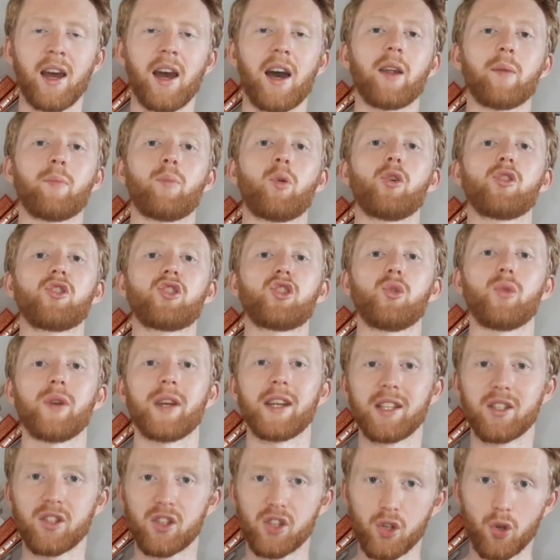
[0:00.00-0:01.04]
and it puts you
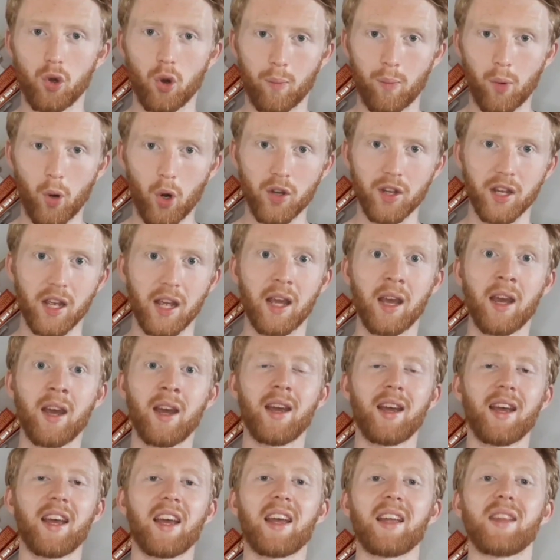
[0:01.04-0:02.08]
into your body
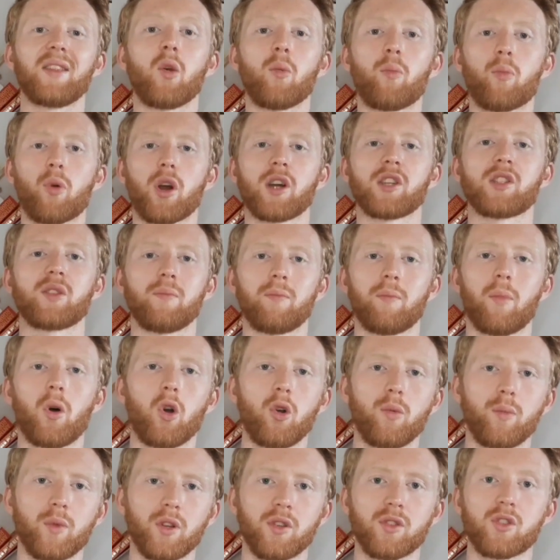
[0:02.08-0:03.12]
in the present
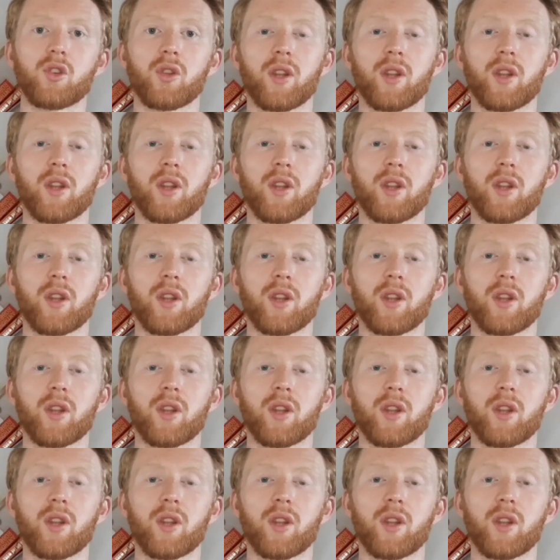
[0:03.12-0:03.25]
moment.